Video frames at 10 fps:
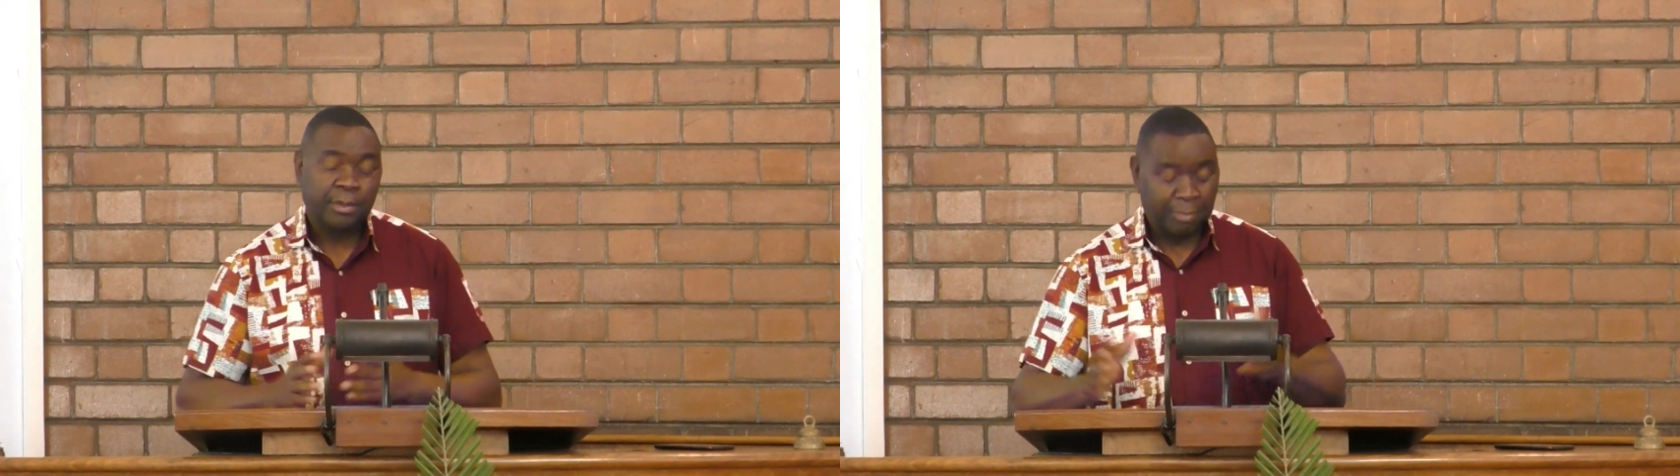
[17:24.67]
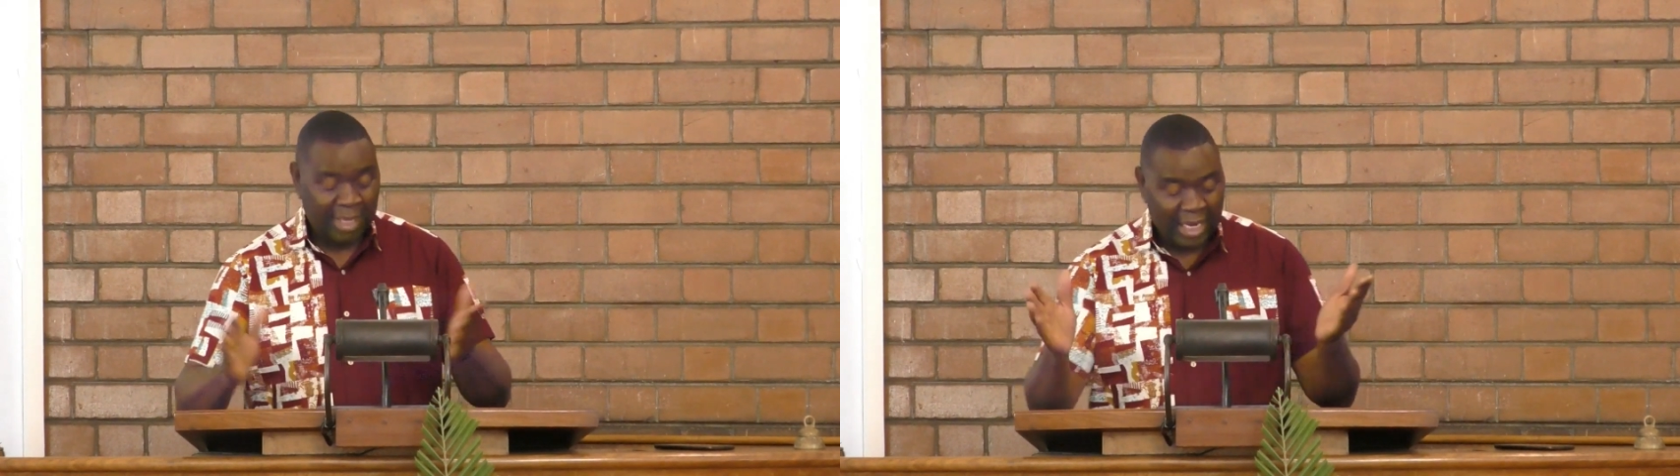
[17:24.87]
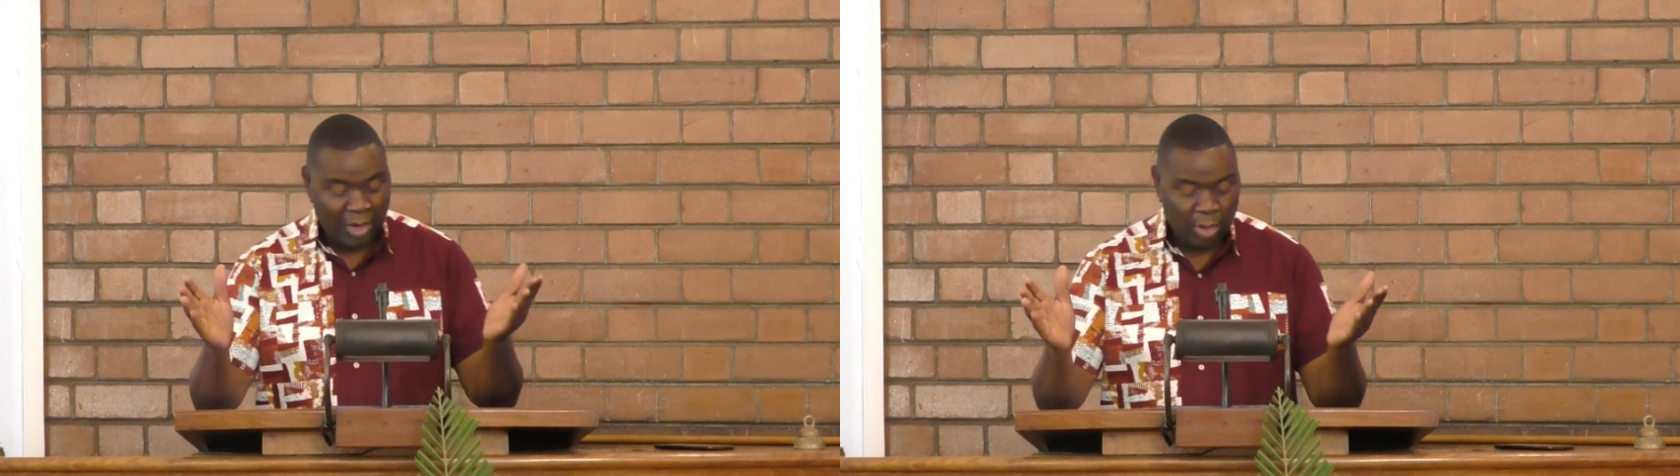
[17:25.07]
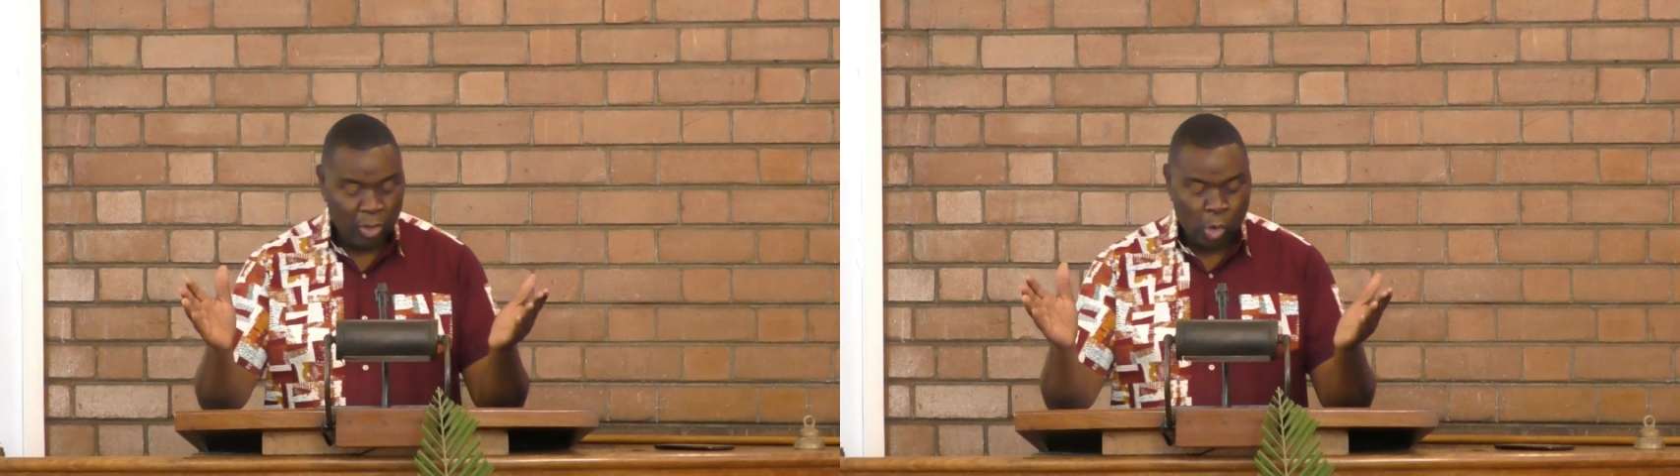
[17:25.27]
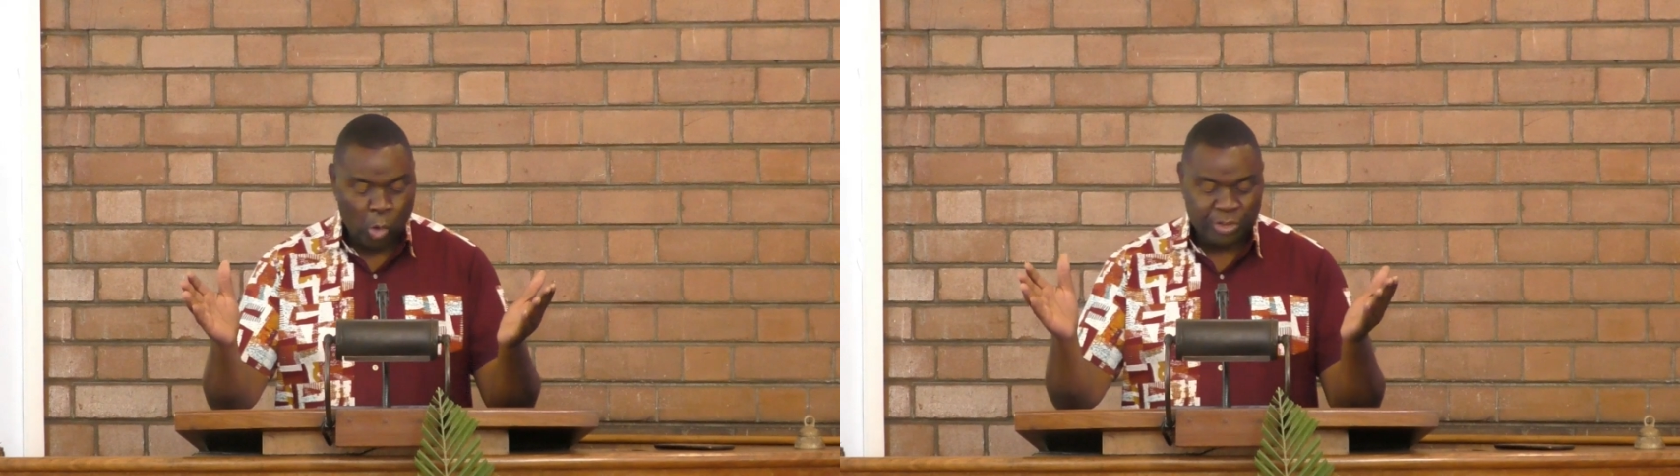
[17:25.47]
May our
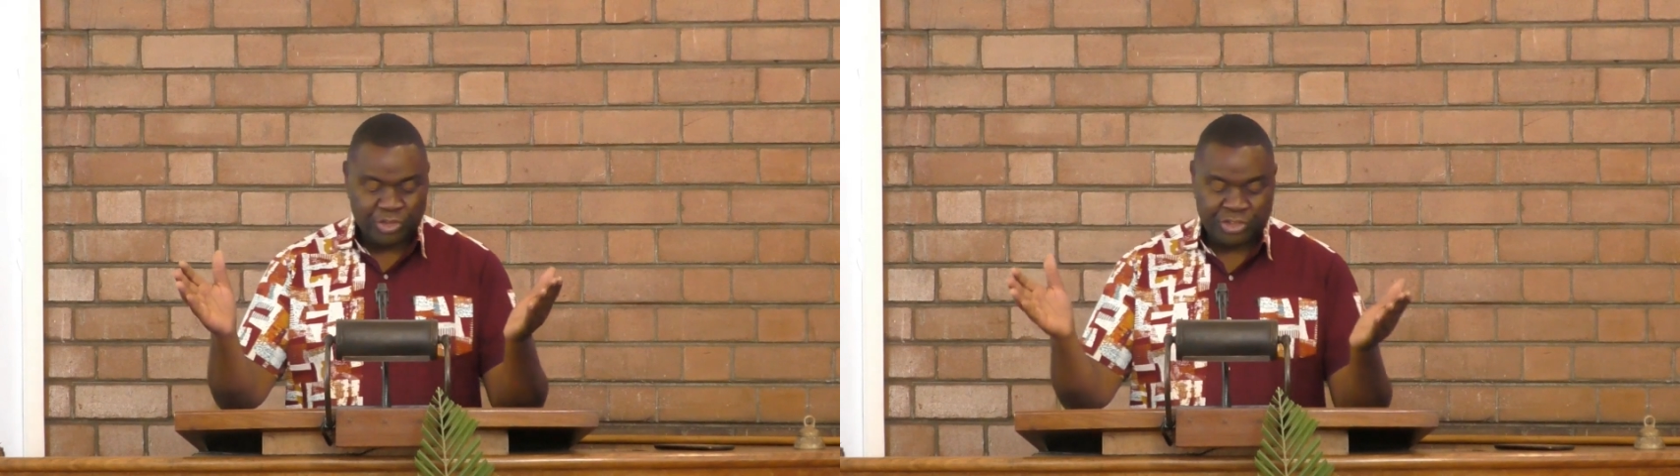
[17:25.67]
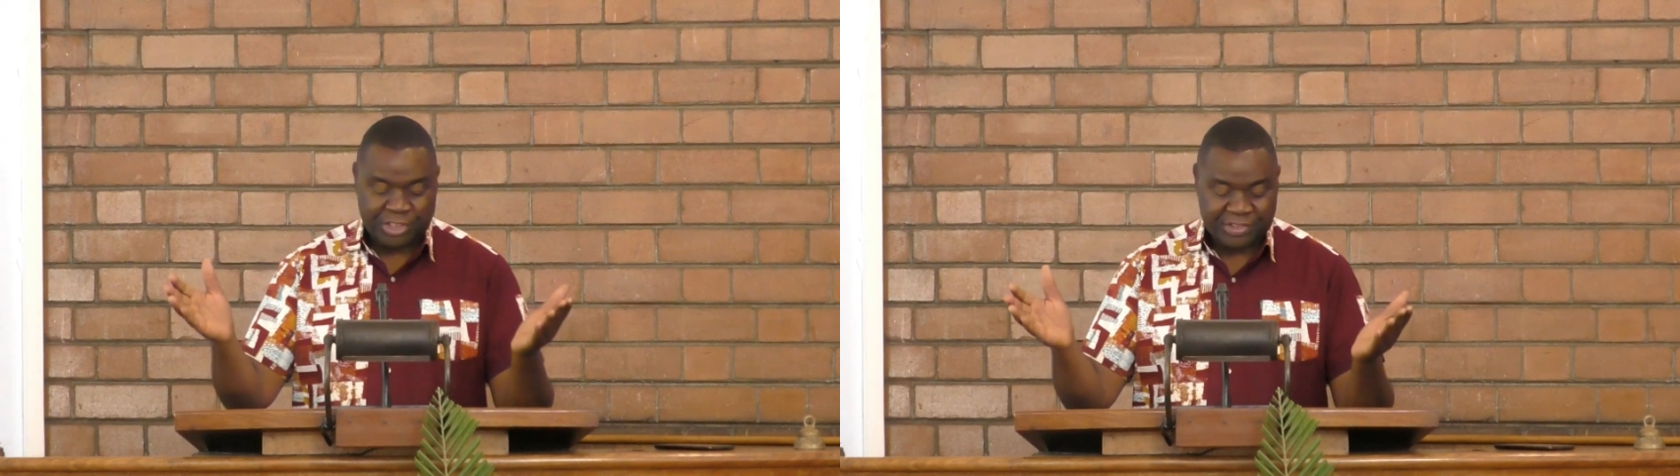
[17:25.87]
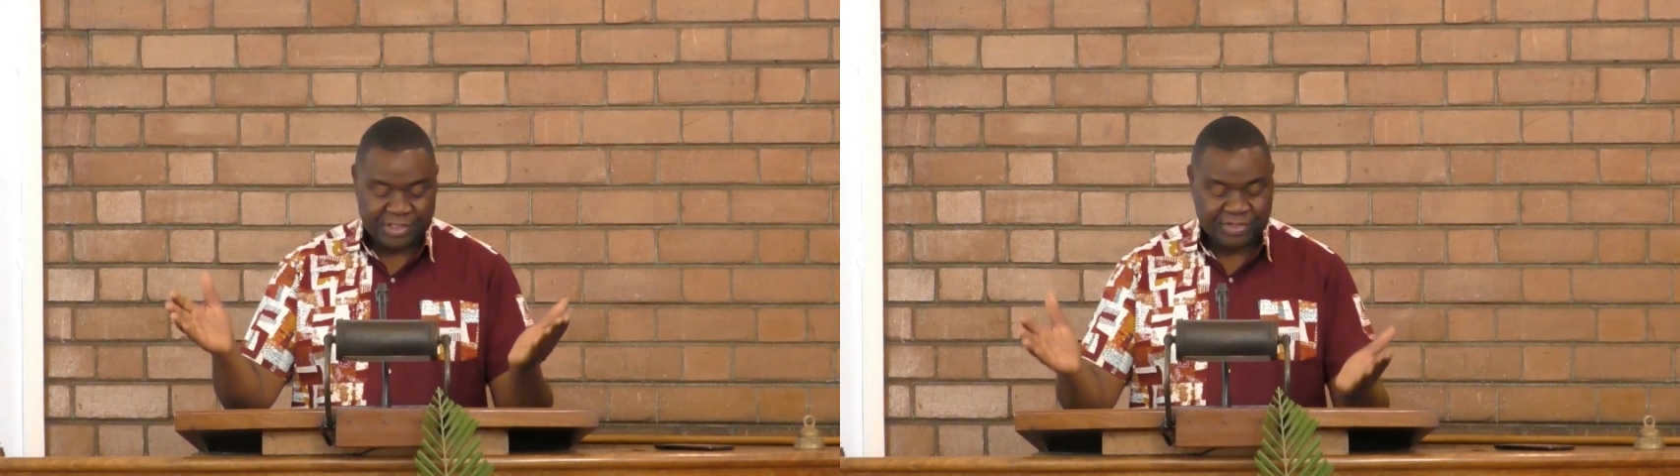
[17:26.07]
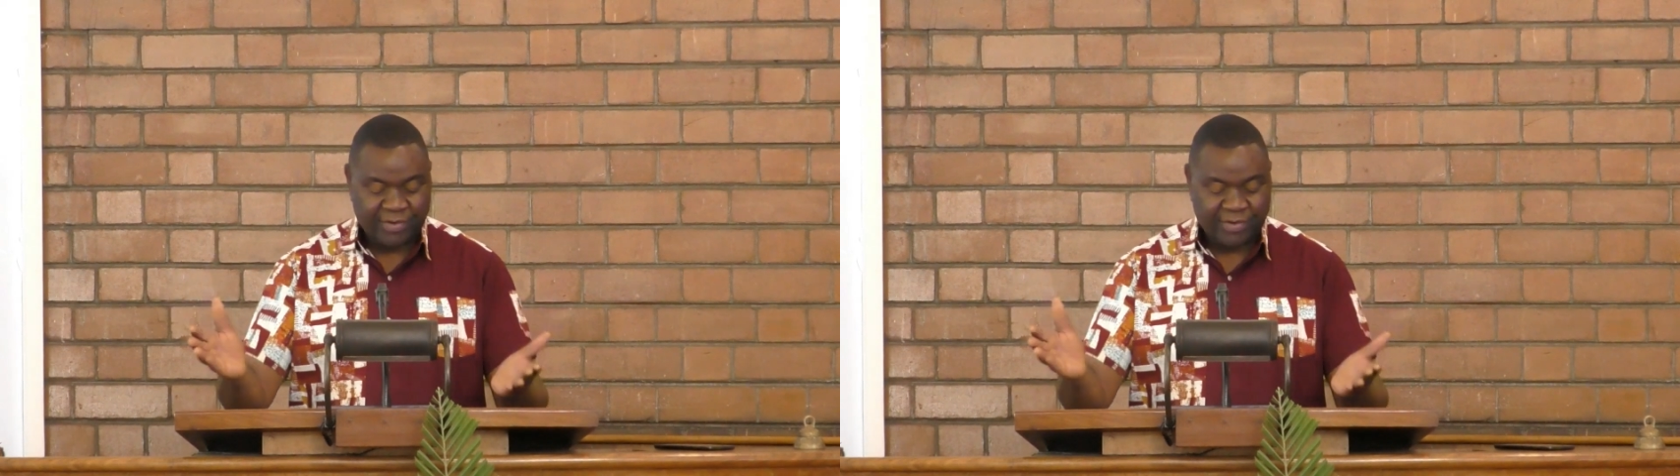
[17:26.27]
Lord Jesus